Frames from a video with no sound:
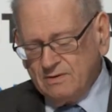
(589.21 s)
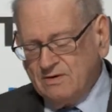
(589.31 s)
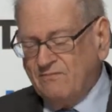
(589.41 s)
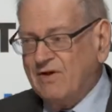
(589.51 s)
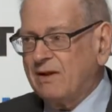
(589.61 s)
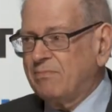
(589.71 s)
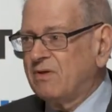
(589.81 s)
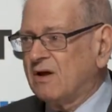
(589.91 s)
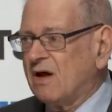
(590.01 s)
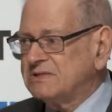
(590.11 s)
developed
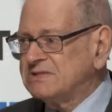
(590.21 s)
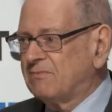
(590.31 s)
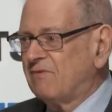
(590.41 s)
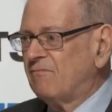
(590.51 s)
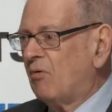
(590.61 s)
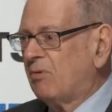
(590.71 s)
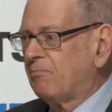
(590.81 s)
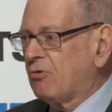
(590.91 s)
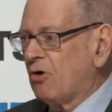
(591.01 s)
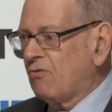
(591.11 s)
the concept of mobile
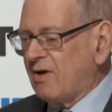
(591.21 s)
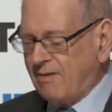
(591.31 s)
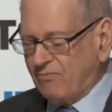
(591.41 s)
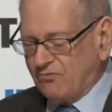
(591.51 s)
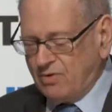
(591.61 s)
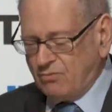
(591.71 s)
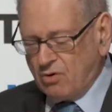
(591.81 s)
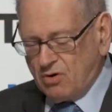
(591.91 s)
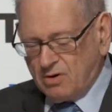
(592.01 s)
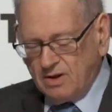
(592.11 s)
programs. We
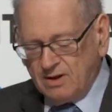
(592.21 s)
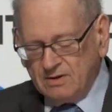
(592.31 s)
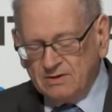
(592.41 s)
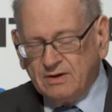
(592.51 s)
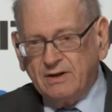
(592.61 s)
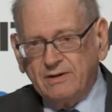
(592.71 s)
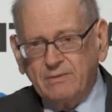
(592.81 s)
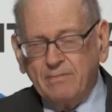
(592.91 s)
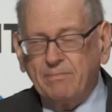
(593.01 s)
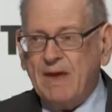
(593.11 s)
wrote
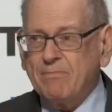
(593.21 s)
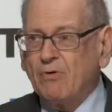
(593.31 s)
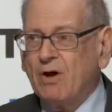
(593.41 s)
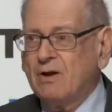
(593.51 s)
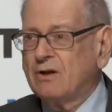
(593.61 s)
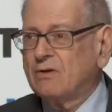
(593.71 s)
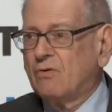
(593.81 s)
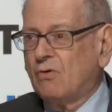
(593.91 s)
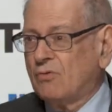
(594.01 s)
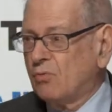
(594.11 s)
a paper on it
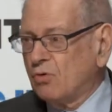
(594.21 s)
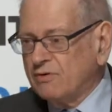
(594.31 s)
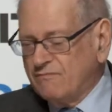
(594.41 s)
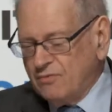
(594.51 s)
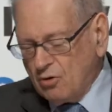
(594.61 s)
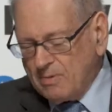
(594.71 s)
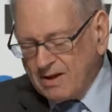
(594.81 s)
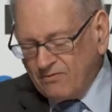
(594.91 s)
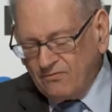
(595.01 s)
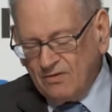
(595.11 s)
called The World of
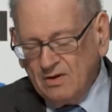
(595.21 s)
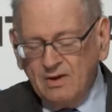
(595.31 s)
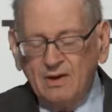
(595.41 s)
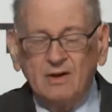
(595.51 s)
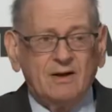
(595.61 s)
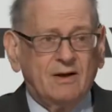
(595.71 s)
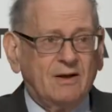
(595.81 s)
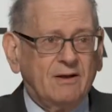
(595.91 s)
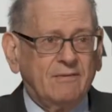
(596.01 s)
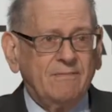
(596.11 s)
Nobots.
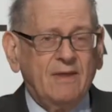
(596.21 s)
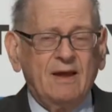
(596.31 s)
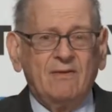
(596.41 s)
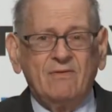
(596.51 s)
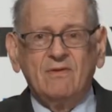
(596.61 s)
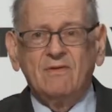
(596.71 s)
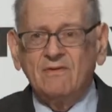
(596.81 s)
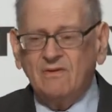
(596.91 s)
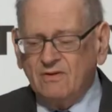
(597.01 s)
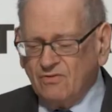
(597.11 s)
And
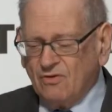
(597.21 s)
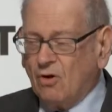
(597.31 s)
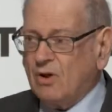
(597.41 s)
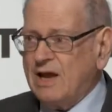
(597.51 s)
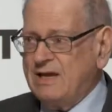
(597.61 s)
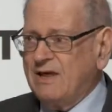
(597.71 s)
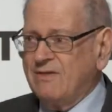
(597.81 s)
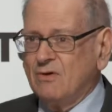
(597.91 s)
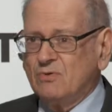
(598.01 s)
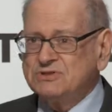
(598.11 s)
the whole idea
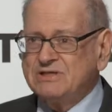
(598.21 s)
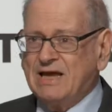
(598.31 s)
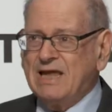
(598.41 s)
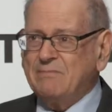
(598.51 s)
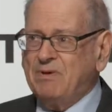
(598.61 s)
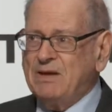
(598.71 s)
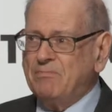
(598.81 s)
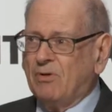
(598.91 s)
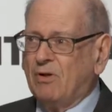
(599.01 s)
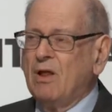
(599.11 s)
there was to get
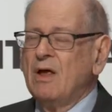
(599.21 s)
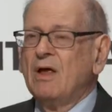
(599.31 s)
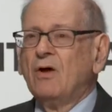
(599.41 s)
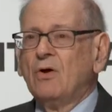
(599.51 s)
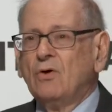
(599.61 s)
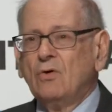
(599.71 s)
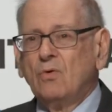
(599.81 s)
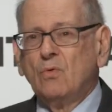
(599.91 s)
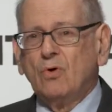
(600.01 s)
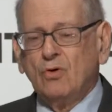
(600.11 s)
people
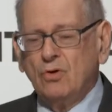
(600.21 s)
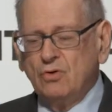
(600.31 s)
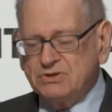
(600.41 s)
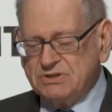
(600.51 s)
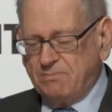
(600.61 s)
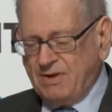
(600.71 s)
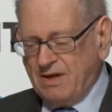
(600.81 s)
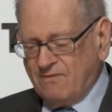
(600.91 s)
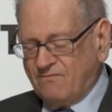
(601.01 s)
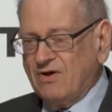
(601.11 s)
who were used to
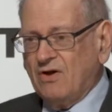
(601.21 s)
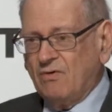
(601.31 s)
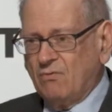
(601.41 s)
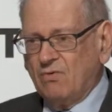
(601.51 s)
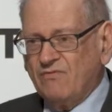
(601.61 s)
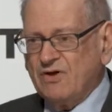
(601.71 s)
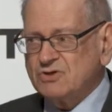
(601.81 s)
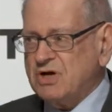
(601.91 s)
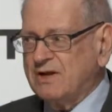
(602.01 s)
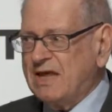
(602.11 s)
being with
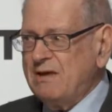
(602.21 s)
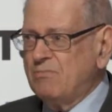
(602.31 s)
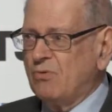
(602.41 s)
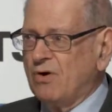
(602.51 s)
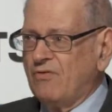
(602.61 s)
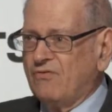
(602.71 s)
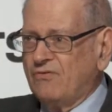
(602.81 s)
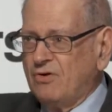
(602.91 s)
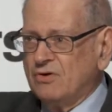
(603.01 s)
fingers on keyboards and